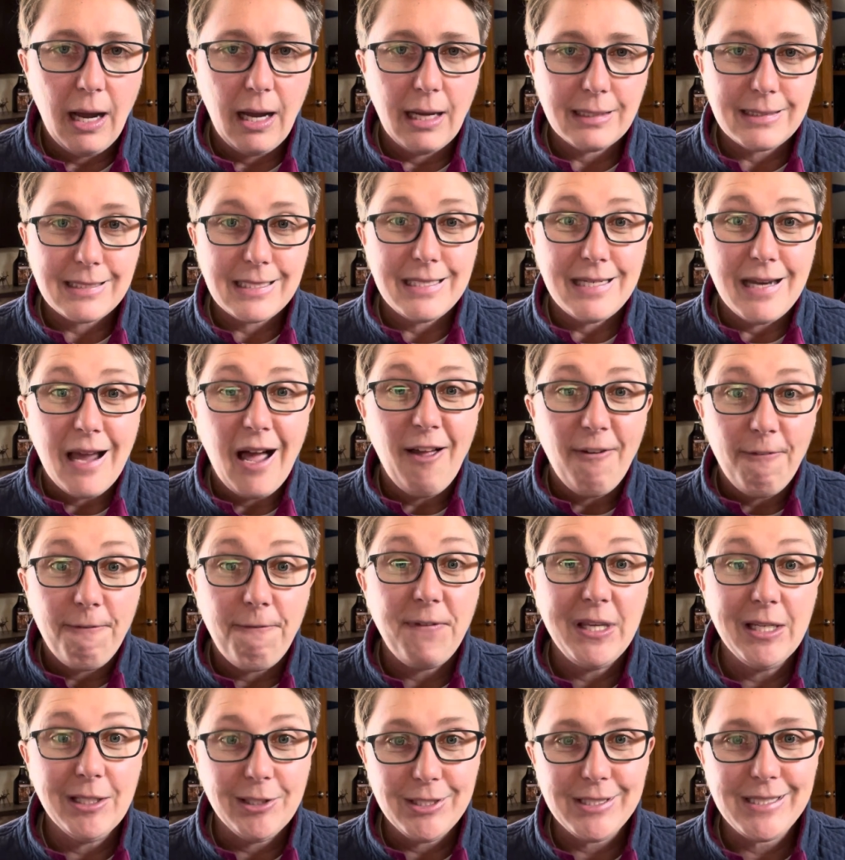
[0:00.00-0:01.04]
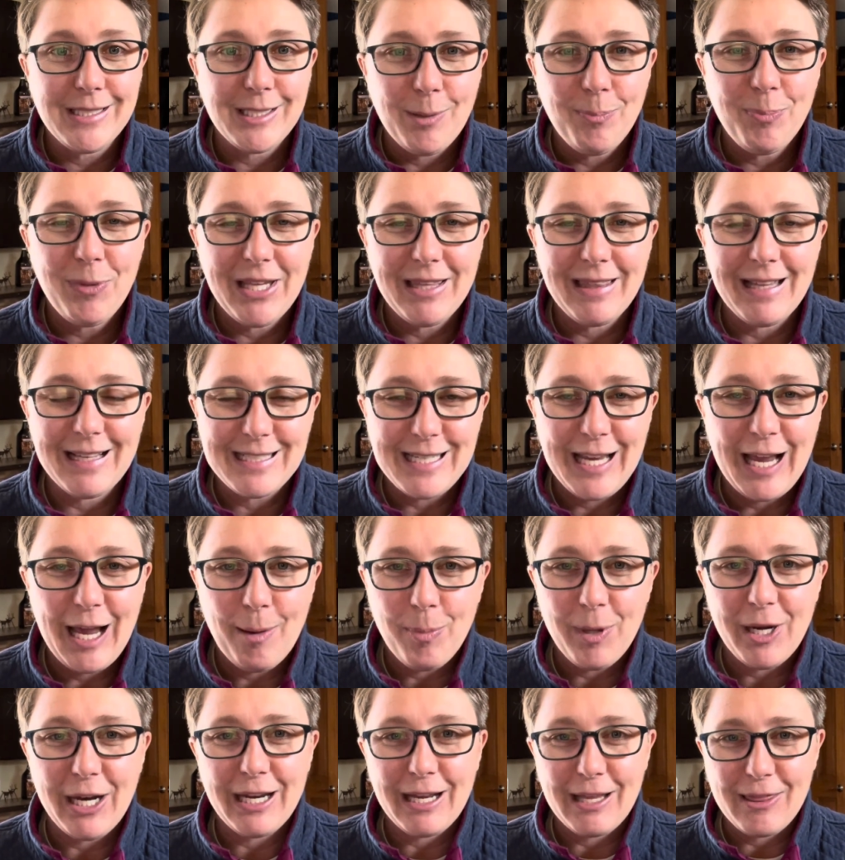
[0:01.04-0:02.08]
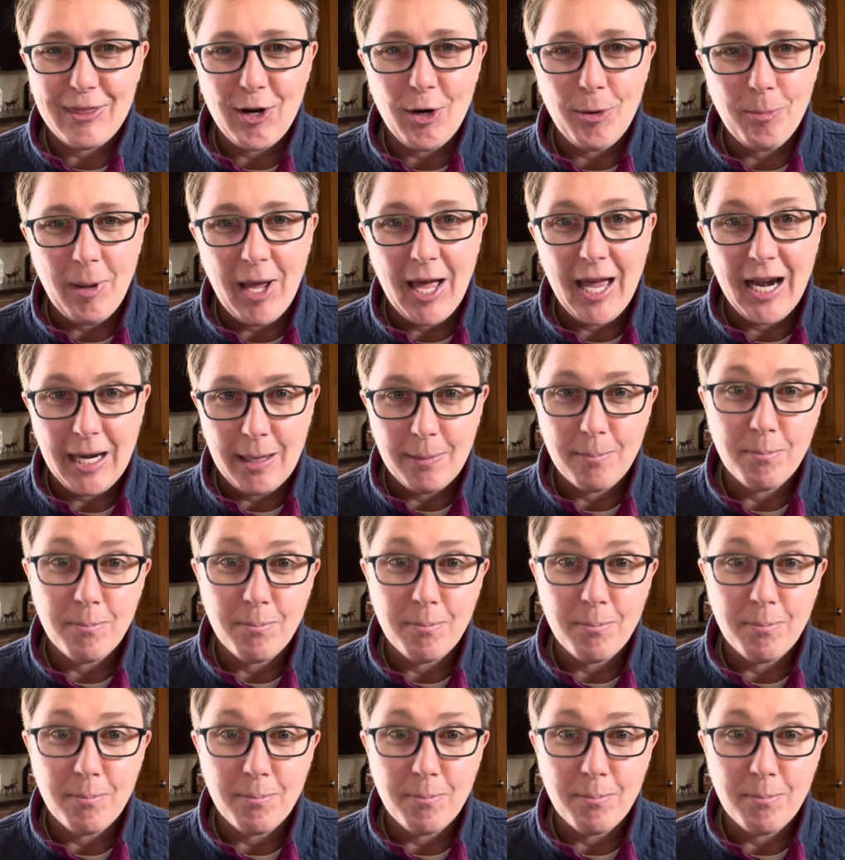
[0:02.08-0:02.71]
to not feel something that's happening in their body,